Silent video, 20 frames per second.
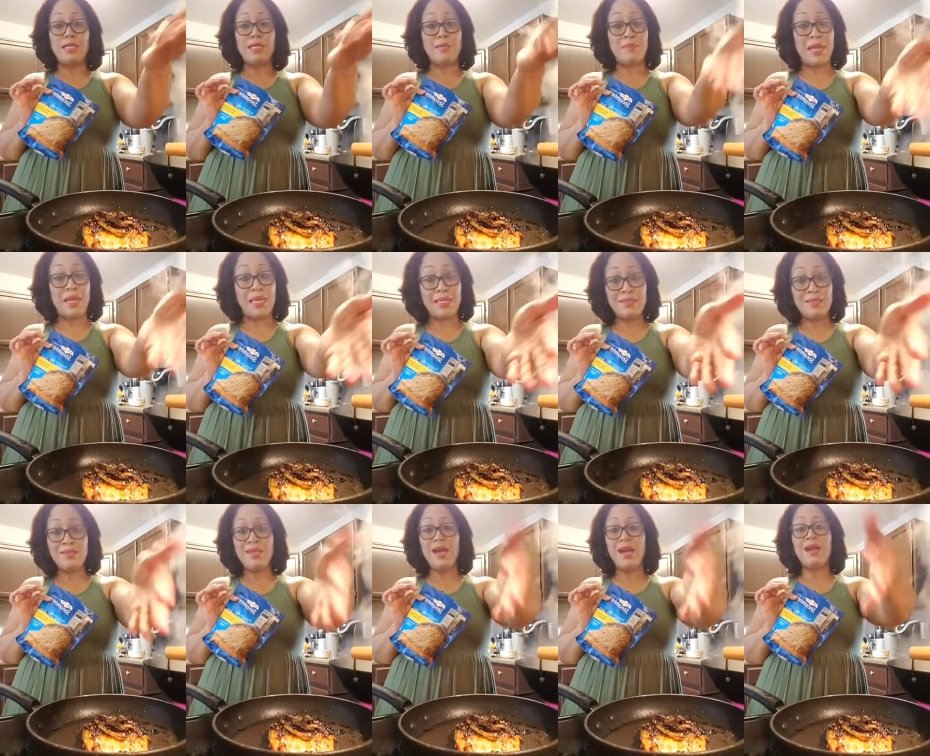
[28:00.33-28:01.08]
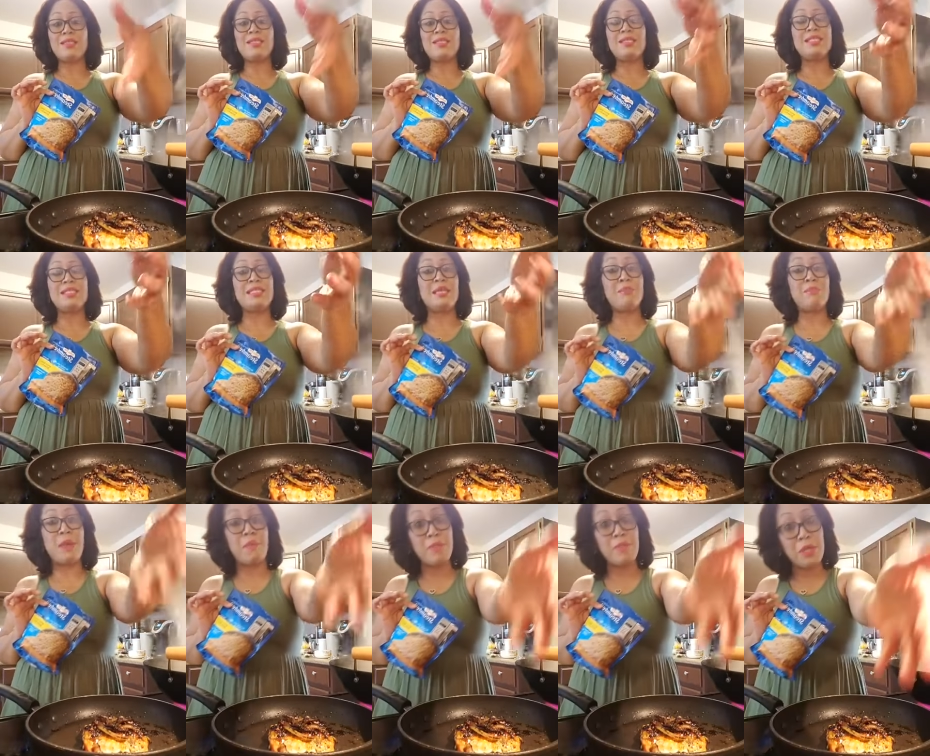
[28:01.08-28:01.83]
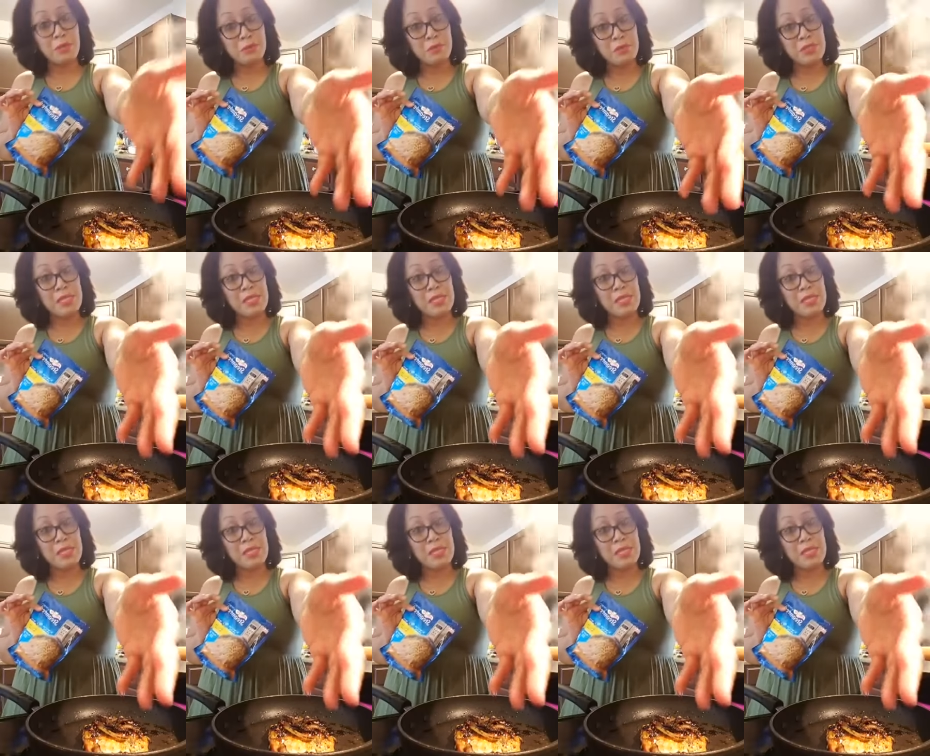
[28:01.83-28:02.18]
get my antioxidants, get my minerals